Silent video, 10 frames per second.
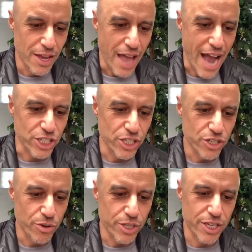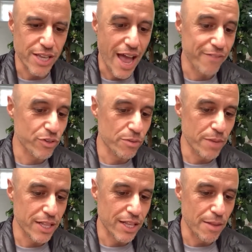Ashley Stewart says, I have to
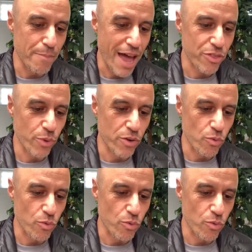admit that the math went